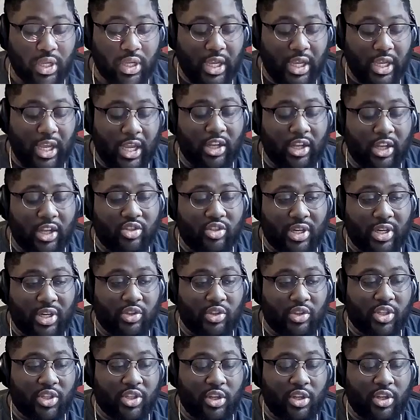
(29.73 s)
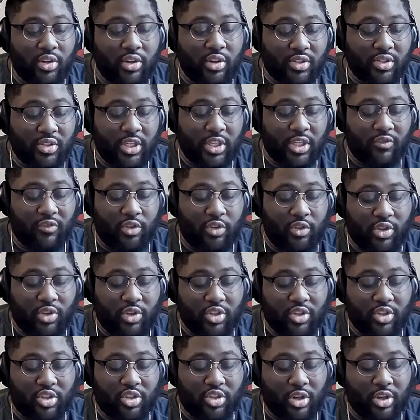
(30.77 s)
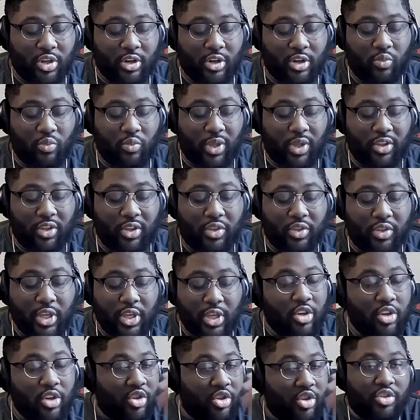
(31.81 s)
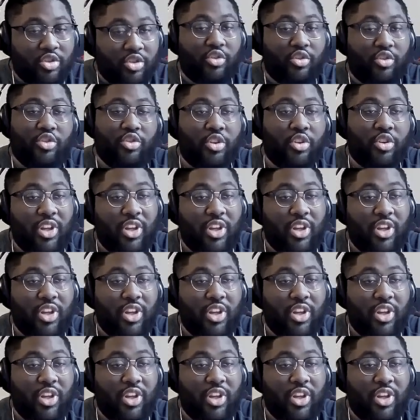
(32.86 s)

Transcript: And so I was curious if you can start with just your journey.